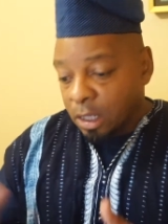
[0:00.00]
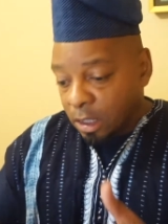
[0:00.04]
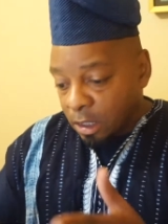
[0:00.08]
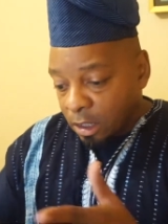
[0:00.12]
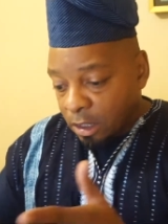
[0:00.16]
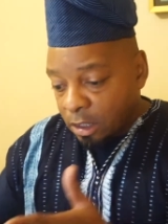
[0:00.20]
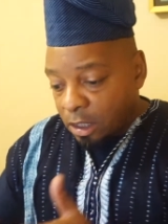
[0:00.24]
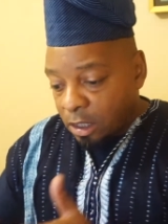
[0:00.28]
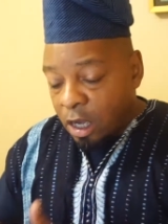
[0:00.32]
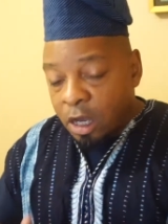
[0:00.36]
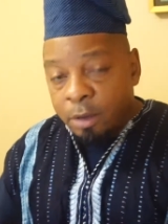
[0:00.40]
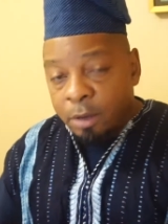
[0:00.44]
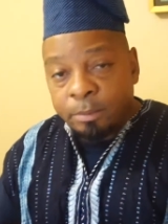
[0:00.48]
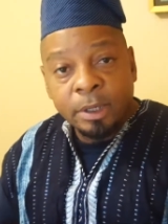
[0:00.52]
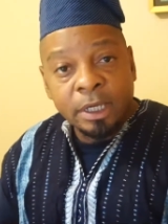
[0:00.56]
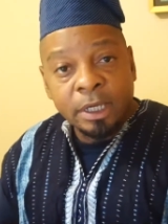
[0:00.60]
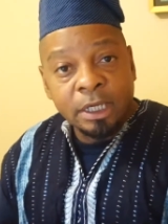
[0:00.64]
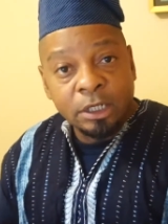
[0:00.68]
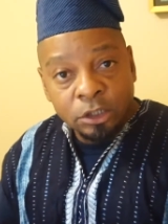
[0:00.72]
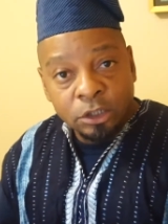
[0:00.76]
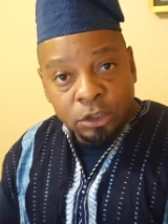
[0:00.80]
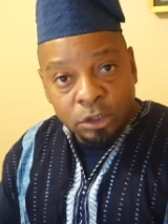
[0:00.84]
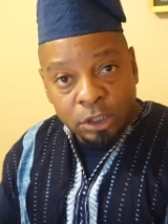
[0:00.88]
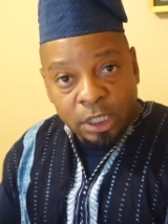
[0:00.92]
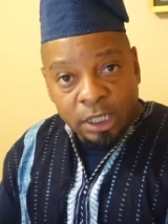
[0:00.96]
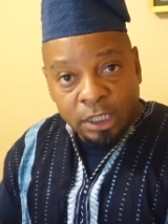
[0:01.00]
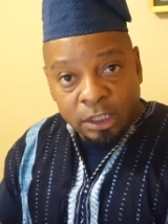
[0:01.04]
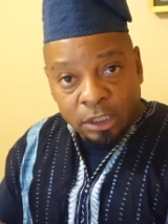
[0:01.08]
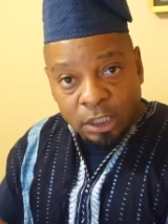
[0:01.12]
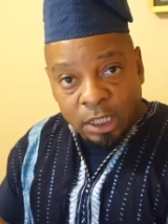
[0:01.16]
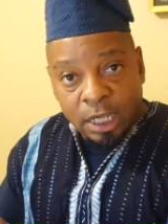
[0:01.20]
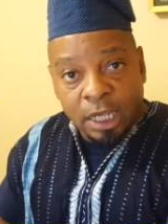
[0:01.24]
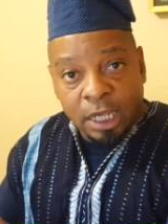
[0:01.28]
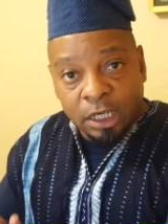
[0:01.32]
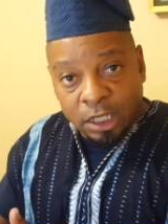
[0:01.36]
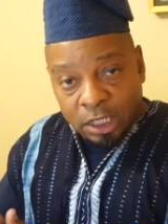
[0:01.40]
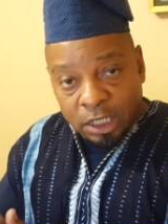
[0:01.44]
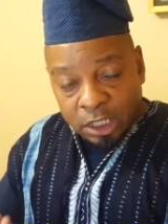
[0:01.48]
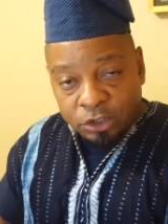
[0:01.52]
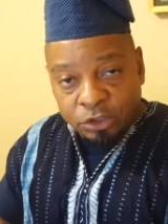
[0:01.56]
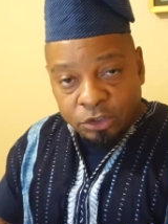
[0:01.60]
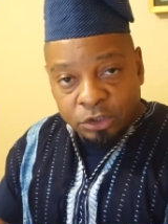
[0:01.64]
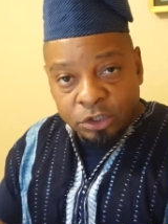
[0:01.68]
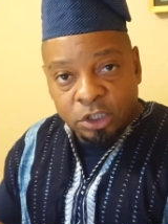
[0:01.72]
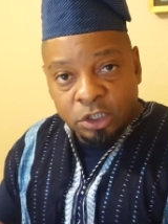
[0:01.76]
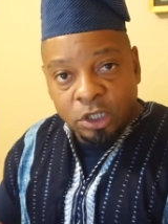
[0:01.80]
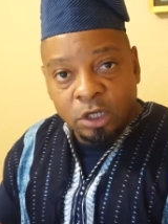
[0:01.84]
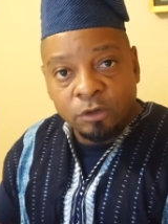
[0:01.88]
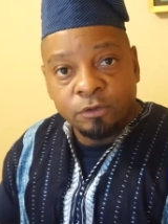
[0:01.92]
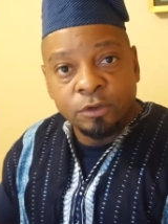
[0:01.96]
Come in and, and get
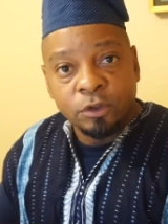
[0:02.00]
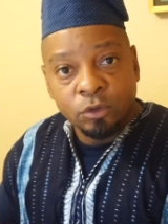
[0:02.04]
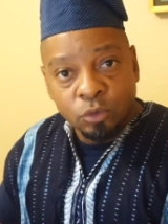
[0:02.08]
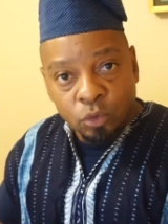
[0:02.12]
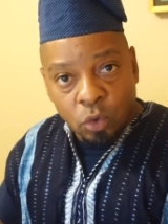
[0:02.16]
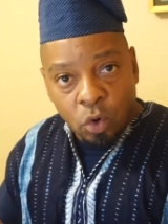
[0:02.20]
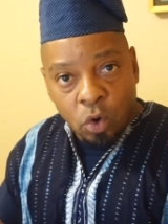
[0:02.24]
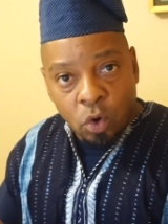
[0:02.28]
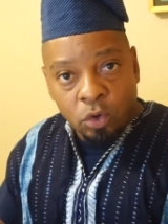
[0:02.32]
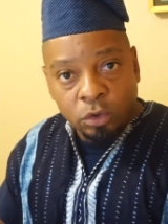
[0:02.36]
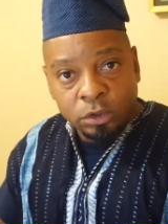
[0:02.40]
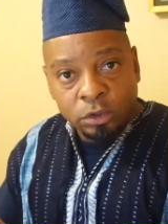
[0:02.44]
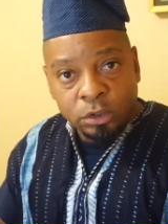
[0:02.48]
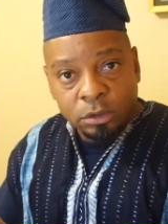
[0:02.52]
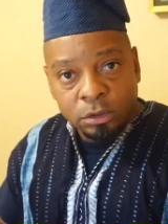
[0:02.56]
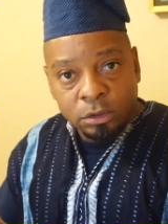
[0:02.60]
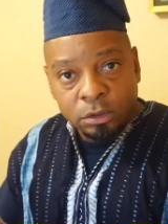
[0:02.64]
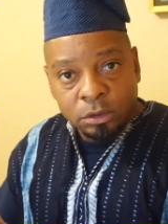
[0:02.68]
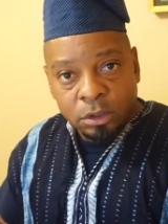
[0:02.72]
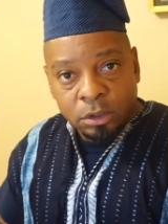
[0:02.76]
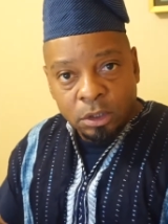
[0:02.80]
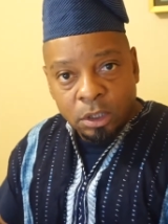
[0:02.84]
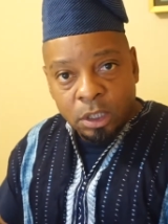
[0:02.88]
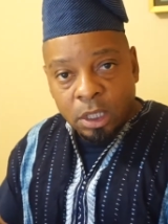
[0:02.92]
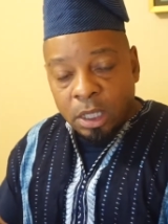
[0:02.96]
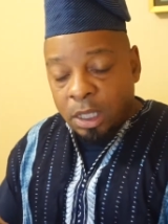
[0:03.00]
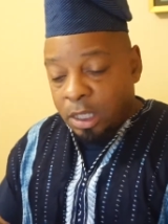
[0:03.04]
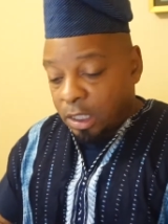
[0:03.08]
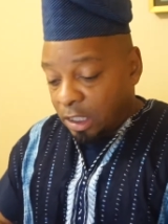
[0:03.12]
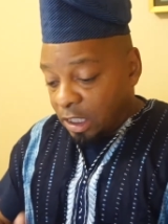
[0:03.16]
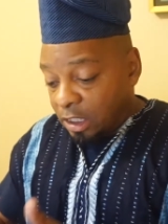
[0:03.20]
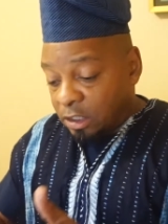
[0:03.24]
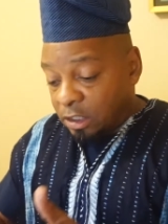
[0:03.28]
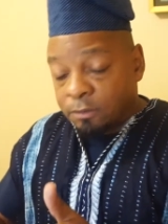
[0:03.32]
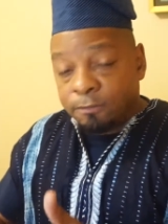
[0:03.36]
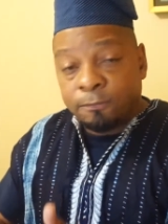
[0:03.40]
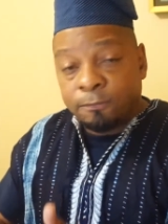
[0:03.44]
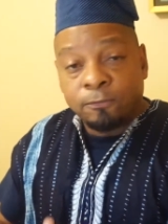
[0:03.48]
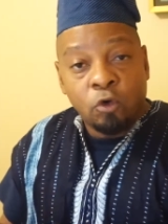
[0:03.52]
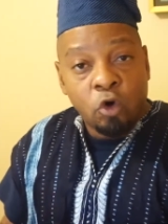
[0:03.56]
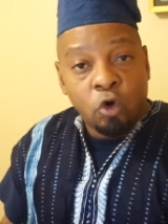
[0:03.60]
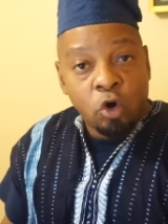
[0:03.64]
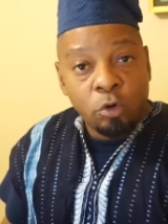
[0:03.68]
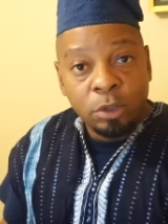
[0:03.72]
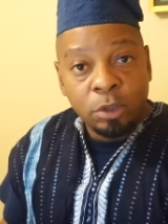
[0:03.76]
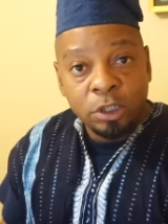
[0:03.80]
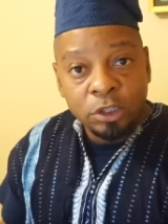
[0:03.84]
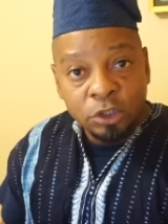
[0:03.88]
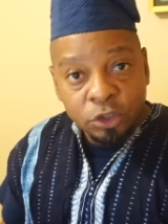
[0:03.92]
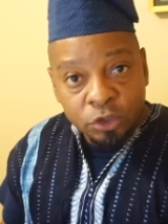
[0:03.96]
yourself enrolled, get some
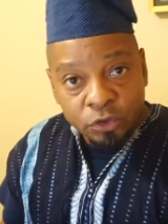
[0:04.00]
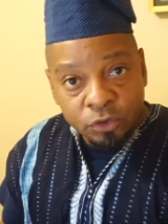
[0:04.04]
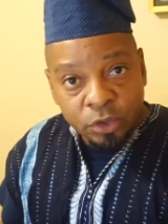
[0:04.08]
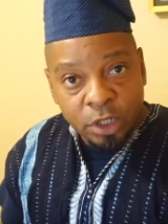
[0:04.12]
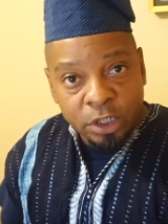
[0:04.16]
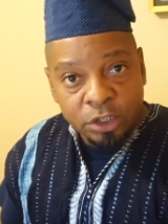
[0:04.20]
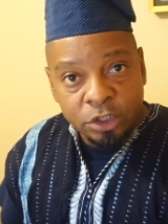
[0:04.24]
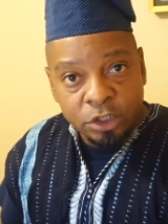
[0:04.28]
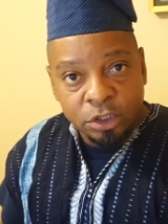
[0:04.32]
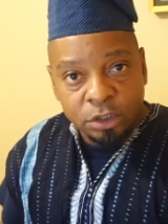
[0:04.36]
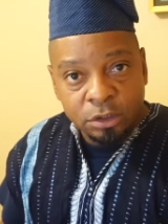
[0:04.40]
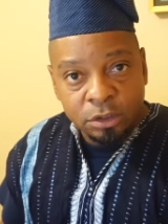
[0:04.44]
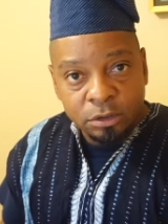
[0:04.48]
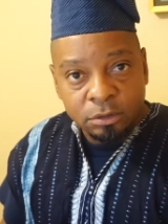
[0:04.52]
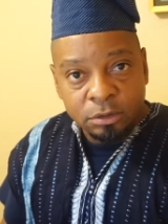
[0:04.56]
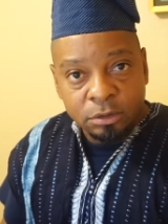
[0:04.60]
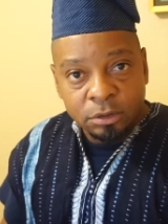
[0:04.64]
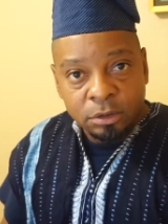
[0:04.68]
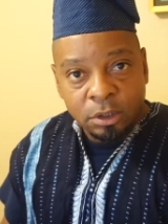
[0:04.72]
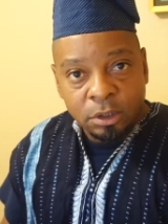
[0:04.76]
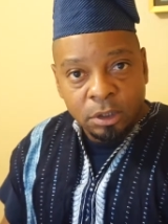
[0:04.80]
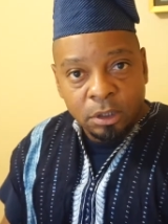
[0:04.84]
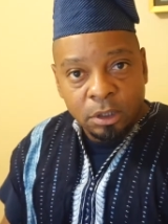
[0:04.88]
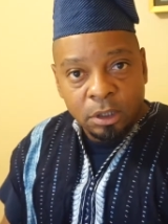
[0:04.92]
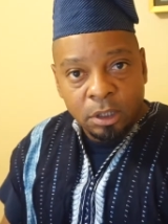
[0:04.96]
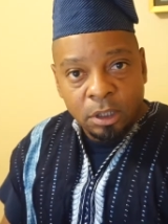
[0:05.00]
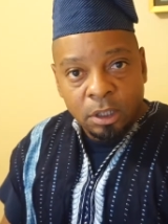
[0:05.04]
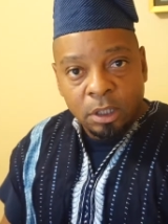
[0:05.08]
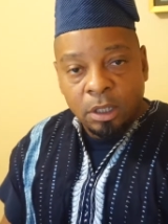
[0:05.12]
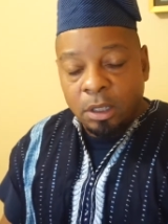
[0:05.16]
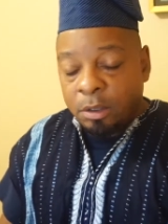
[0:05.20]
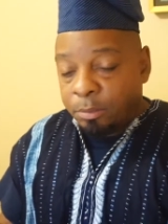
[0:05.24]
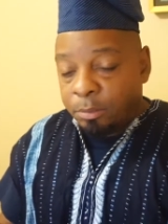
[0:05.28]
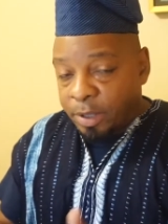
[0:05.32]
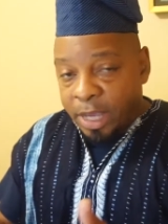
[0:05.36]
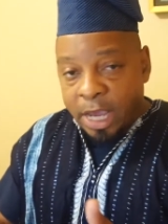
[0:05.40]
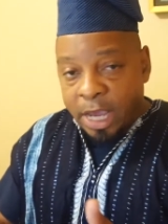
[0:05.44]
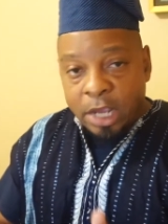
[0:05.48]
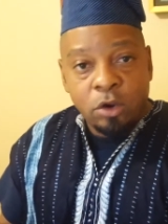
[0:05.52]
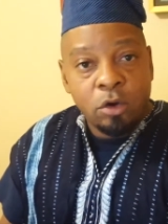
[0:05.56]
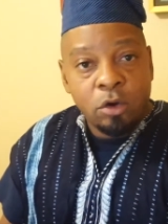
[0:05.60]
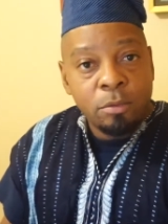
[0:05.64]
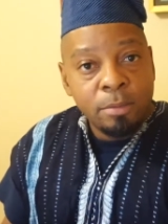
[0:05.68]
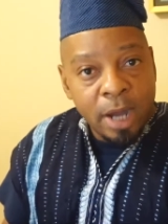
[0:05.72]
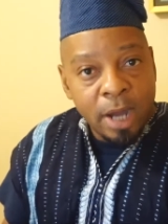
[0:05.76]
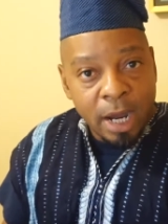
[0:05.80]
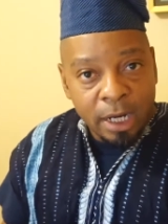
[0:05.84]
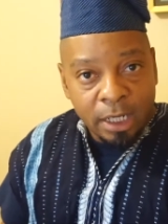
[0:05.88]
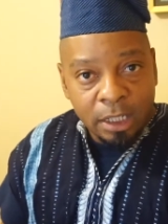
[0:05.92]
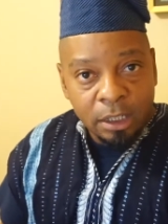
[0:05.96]
formal instruction, pay your
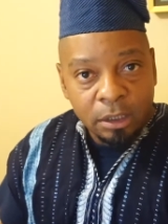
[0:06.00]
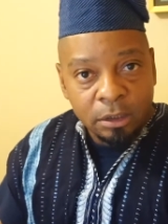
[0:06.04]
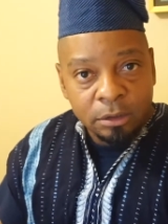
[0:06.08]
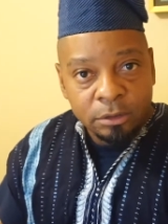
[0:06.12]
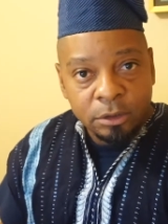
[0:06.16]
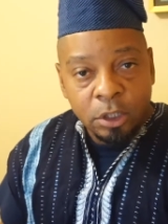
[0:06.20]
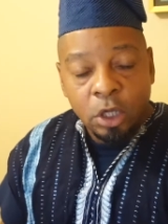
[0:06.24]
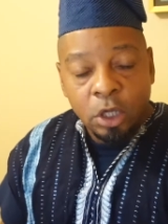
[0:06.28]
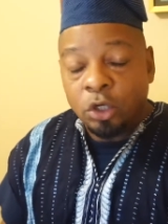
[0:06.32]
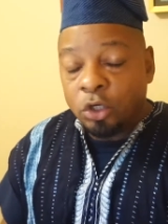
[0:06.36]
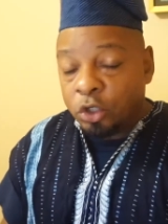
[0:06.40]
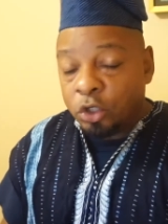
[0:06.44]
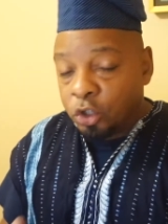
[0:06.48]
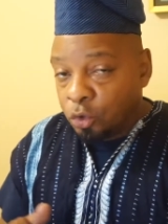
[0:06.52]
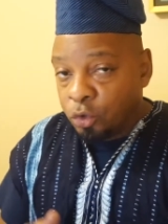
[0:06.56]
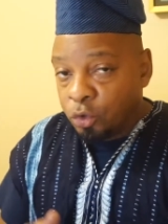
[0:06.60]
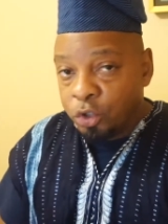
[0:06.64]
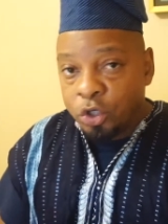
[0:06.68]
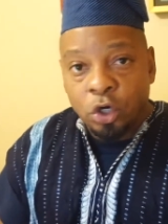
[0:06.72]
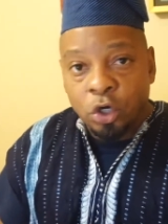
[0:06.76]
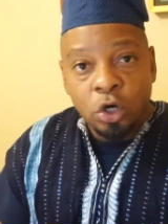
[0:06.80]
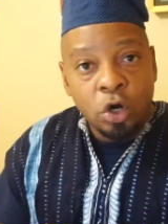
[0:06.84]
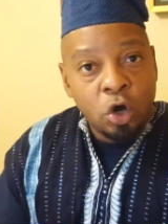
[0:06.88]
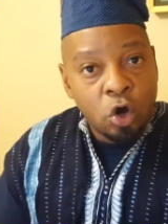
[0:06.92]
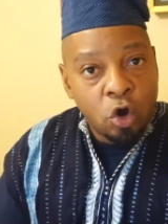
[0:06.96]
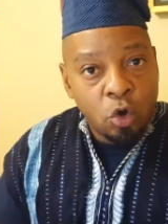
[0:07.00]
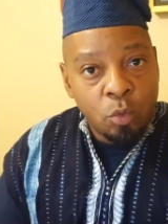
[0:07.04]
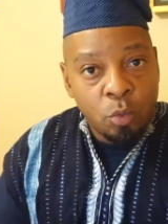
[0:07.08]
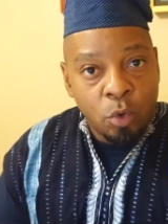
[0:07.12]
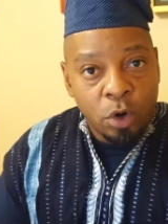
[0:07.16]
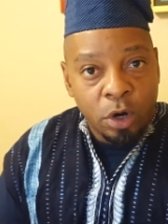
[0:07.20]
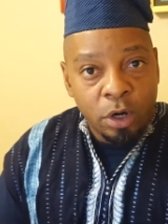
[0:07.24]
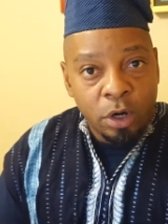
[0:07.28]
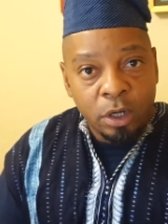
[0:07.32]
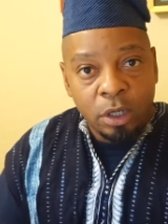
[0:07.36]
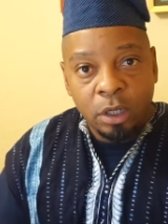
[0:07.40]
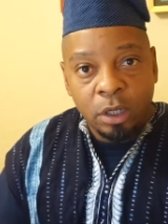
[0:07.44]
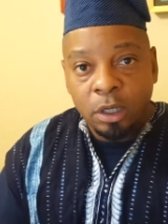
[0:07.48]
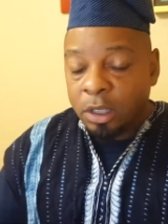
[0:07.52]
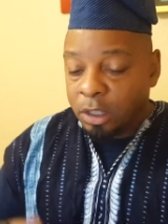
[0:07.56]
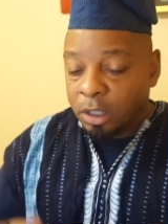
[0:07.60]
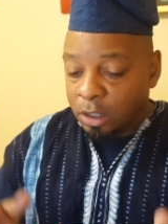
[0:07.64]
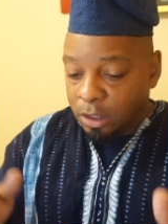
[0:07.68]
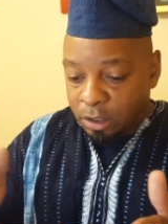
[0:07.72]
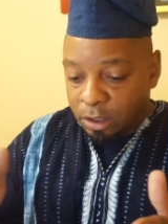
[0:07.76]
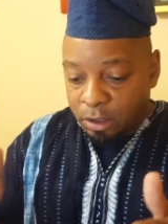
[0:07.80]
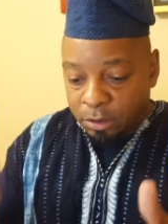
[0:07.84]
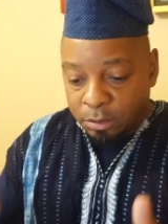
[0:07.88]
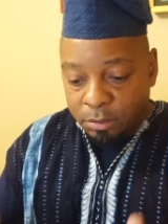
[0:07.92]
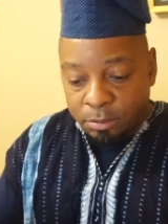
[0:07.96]
money, do your homework,
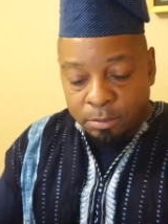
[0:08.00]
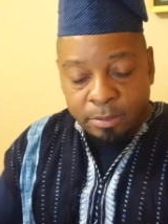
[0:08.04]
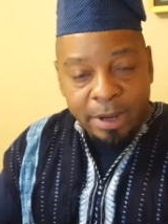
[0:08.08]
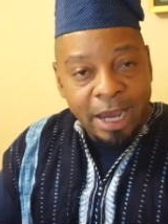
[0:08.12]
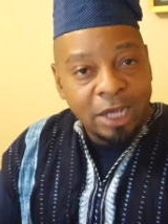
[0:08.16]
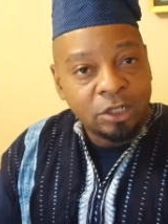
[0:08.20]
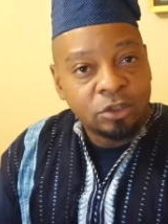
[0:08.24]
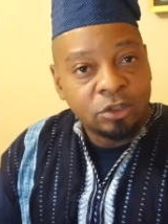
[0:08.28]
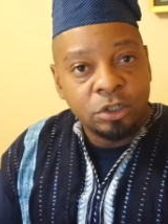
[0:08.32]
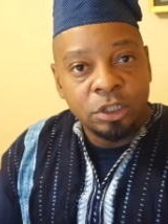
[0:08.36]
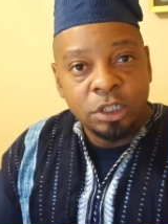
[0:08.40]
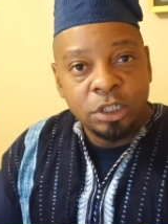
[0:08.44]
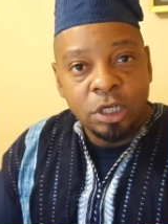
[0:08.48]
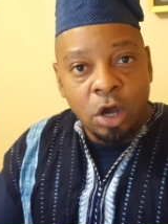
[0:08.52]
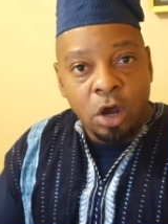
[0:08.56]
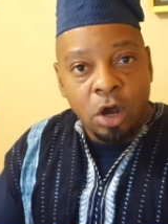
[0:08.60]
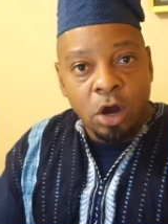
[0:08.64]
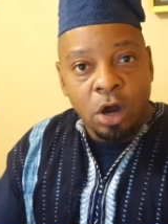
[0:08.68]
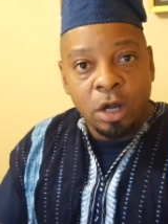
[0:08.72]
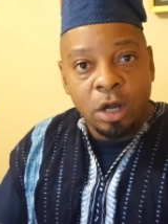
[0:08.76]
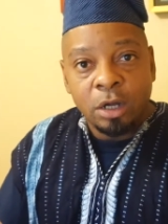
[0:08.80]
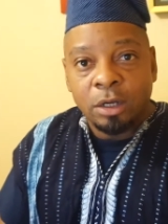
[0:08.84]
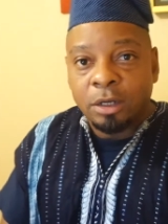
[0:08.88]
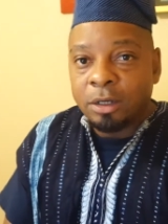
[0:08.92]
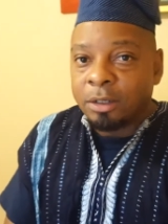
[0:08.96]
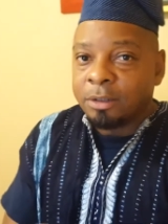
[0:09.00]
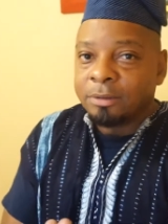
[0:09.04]
master the art,